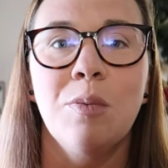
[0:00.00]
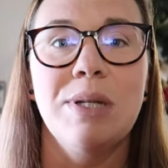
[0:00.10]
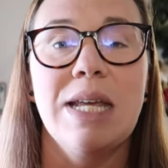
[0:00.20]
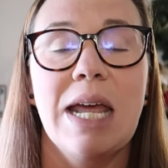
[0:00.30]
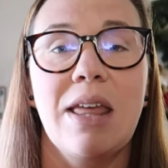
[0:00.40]

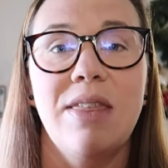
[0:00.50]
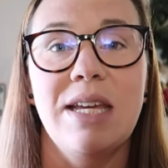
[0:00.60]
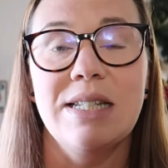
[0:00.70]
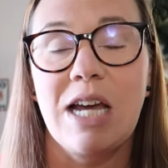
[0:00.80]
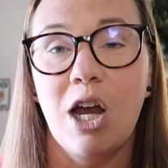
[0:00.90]
We take
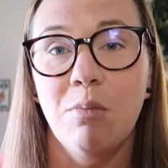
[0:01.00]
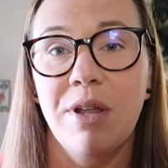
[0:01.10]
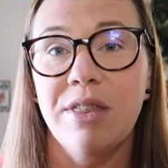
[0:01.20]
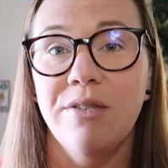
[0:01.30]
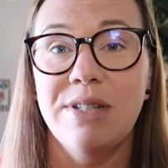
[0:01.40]
the entire
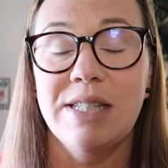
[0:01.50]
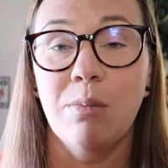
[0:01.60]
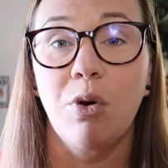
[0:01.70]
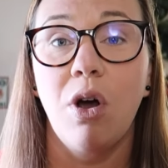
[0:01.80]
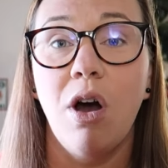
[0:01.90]
month of
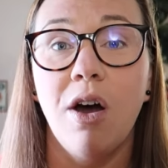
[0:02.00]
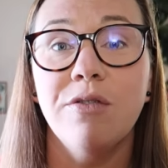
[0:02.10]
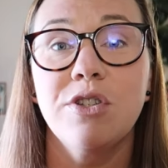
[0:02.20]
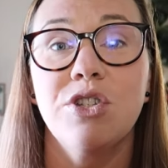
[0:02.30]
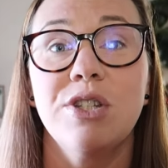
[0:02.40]
December
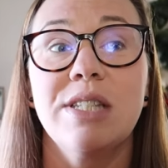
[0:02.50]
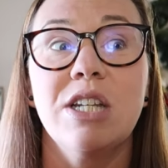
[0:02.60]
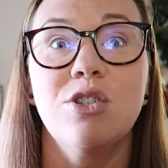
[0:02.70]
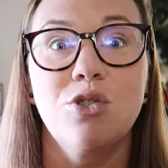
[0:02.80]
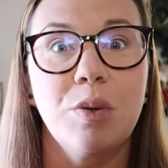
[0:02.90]
off to just
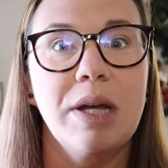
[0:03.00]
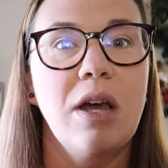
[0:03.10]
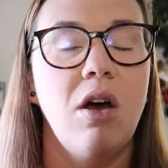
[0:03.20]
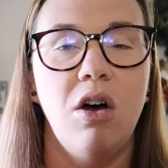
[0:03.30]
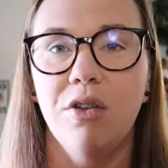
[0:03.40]

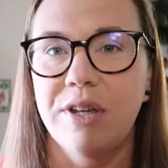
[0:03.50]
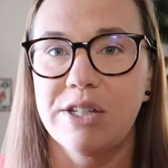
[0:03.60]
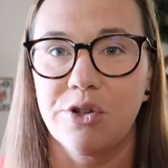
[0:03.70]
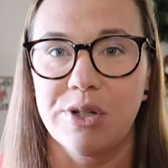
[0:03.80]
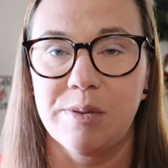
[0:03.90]
enjoy all
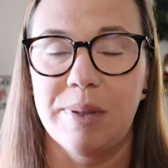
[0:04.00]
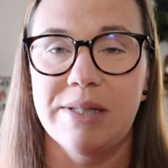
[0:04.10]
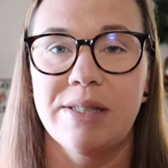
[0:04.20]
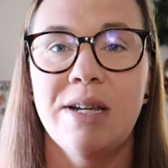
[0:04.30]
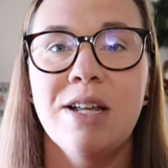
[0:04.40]
things Christmas.